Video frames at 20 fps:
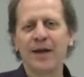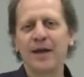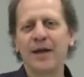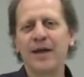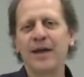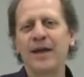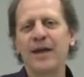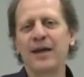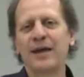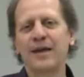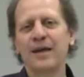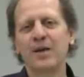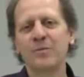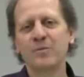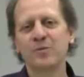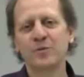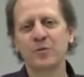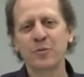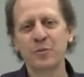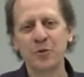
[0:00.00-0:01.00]
It
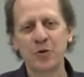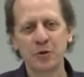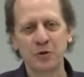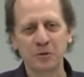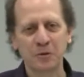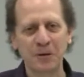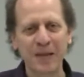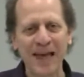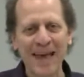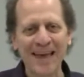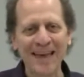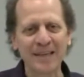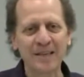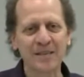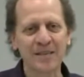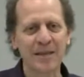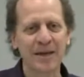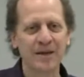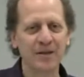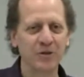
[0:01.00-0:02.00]
comes from your
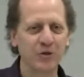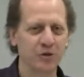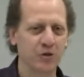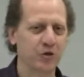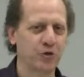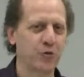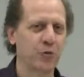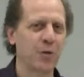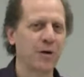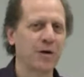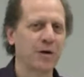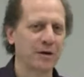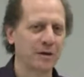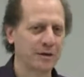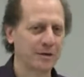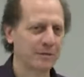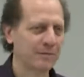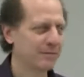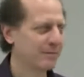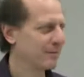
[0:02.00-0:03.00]
legs and your trunk.
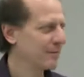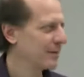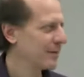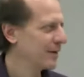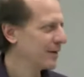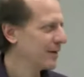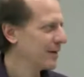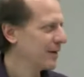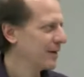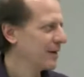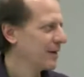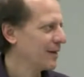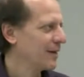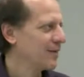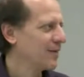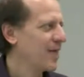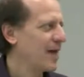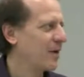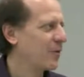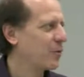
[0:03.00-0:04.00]

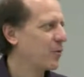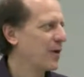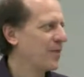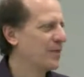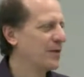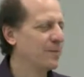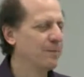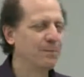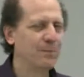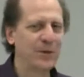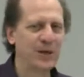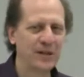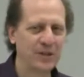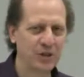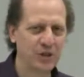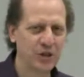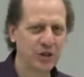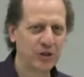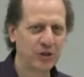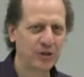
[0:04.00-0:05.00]
That when the
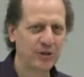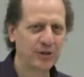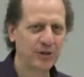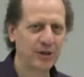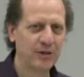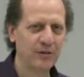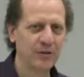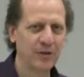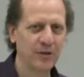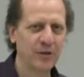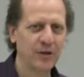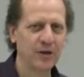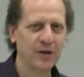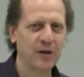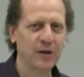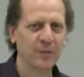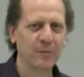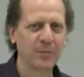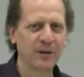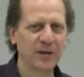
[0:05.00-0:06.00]
pitcher, if you look
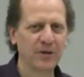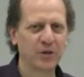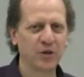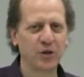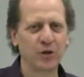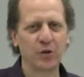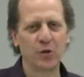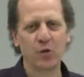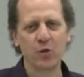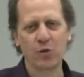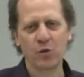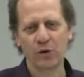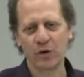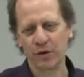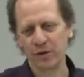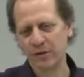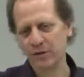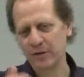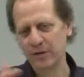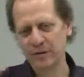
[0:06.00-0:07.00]
at a pitcher
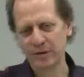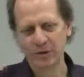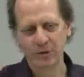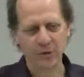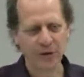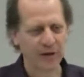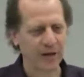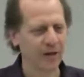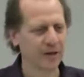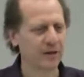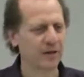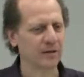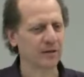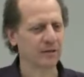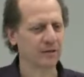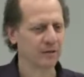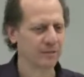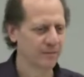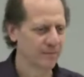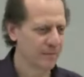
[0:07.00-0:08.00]
or in cricket,
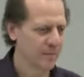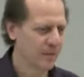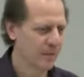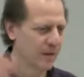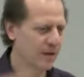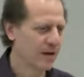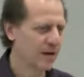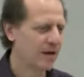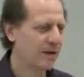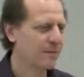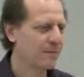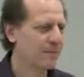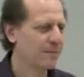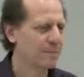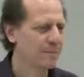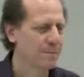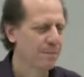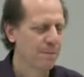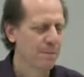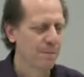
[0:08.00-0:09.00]

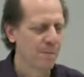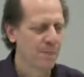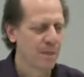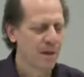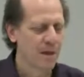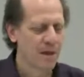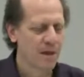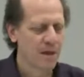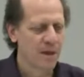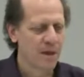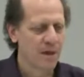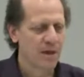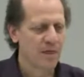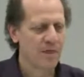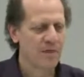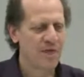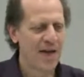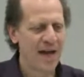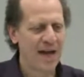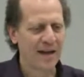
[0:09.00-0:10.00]

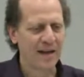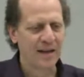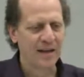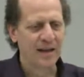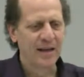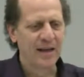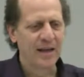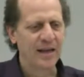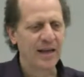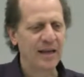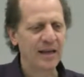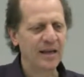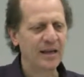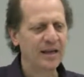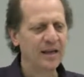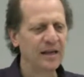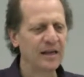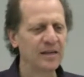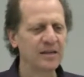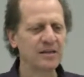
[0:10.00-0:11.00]
that
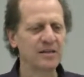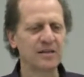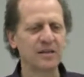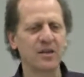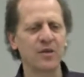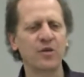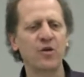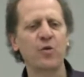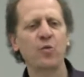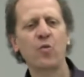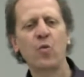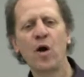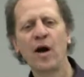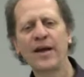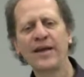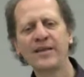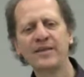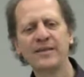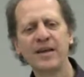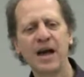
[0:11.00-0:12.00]
it is the
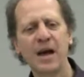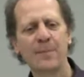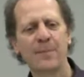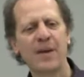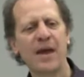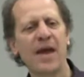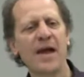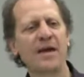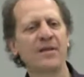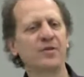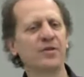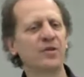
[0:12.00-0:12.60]
wind up and the